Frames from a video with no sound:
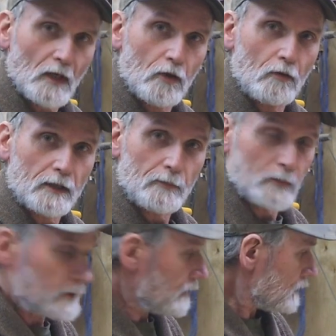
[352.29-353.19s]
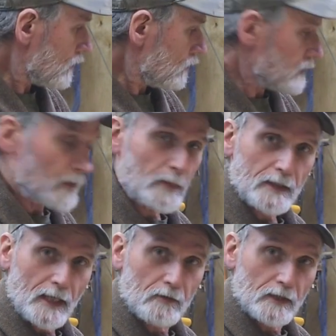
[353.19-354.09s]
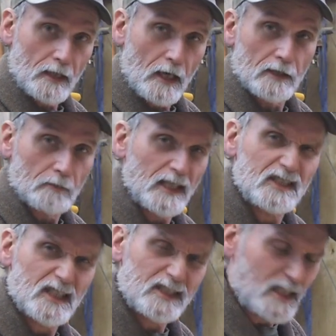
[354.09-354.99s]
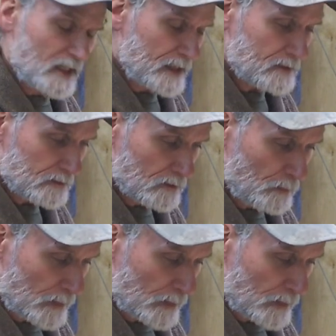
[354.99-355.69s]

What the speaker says: going up as it goes up and down the column. It's just a nice little